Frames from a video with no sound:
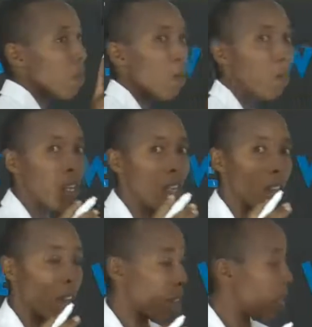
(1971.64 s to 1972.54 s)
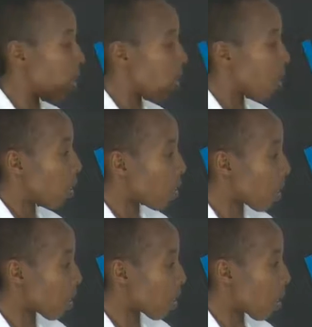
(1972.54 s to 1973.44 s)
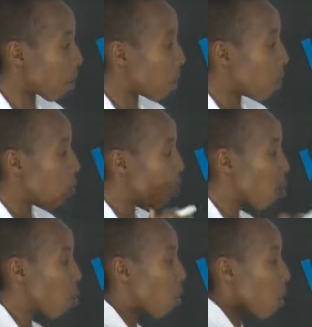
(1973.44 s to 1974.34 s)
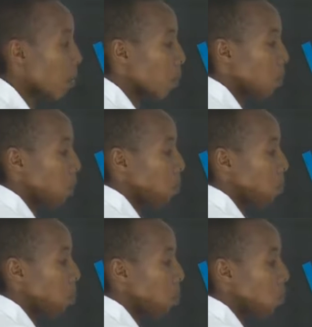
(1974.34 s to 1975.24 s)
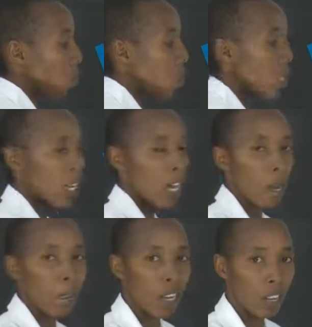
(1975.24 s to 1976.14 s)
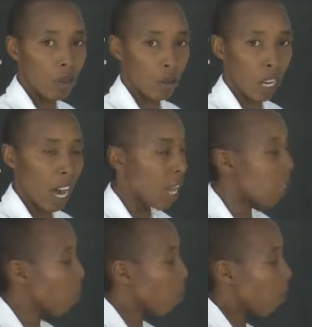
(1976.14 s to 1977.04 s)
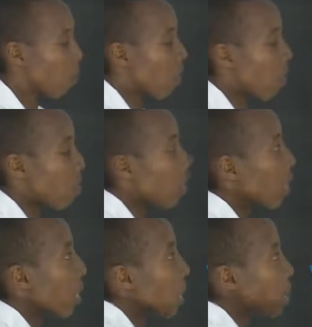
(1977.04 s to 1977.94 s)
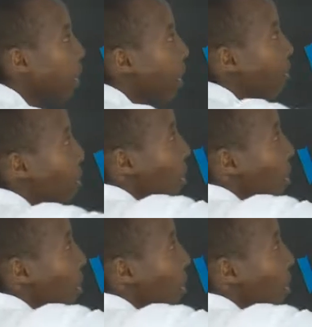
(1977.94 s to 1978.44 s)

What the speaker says: the body system through the process of deamination. And this process takes place